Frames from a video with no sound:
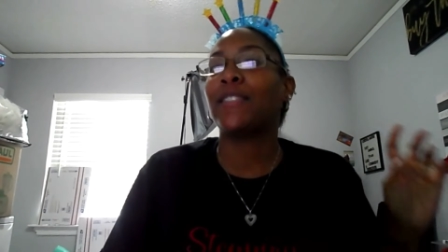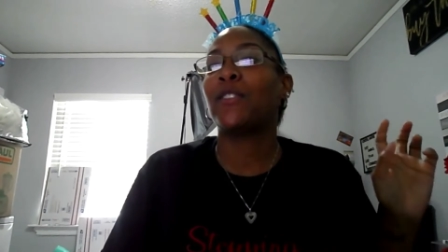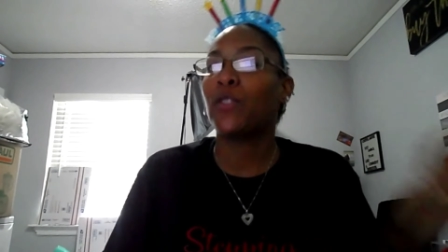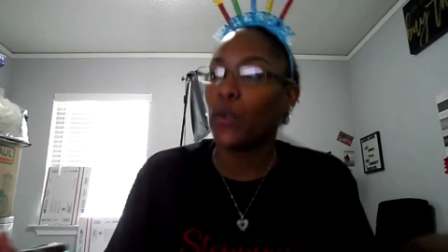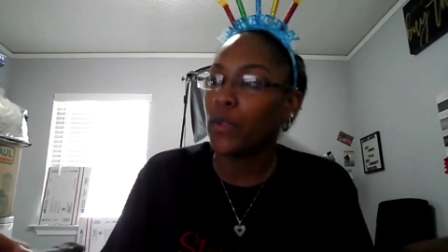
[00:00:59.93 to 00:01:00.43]

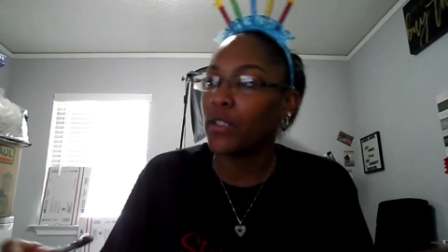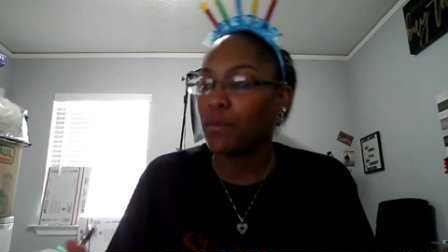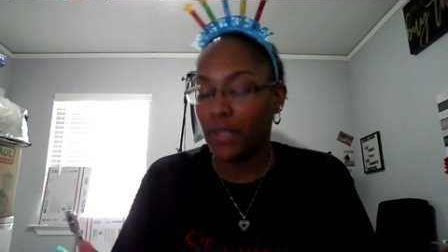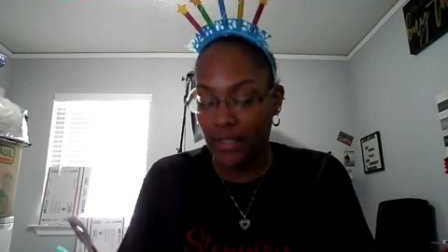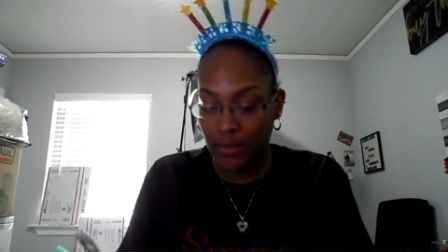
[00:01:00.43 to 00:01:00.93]

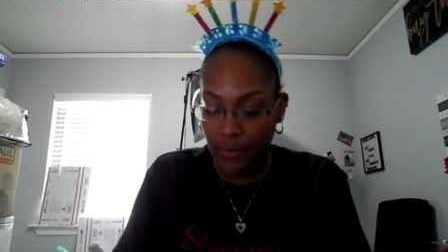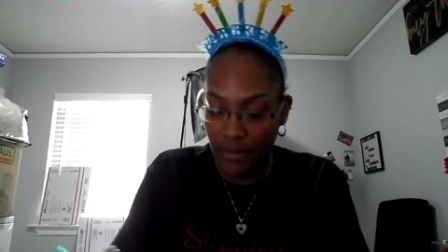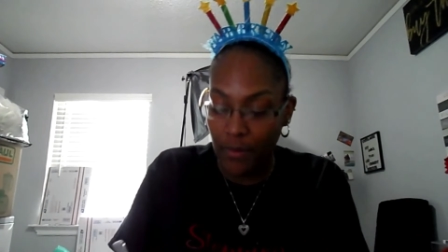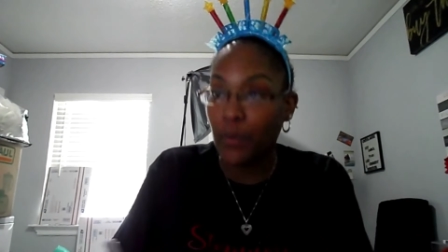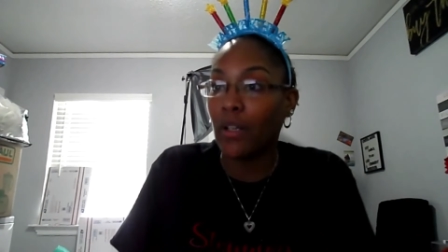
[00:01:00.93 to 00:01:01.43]
storage place,
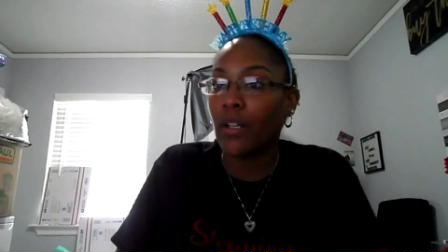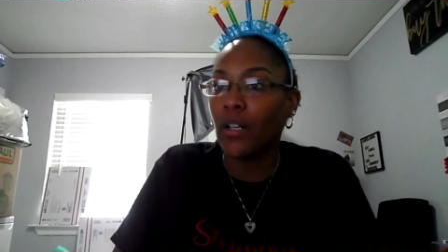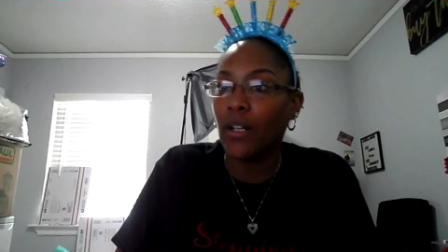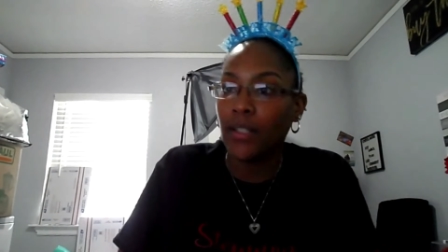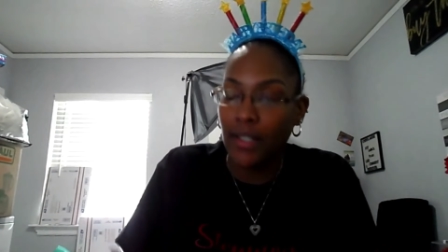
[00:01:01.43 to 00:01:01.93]
whatever you want to
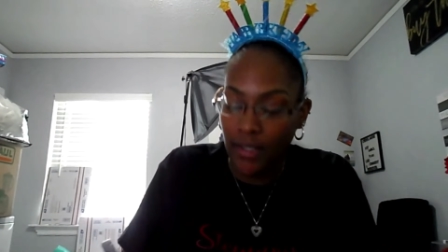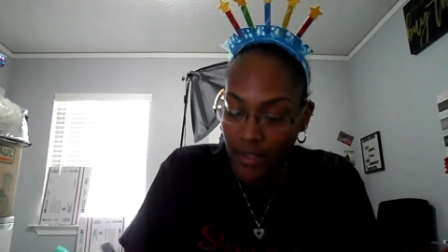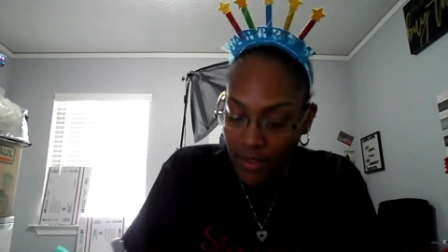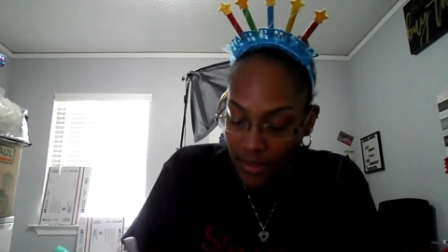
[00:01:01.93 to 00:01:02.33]
call it.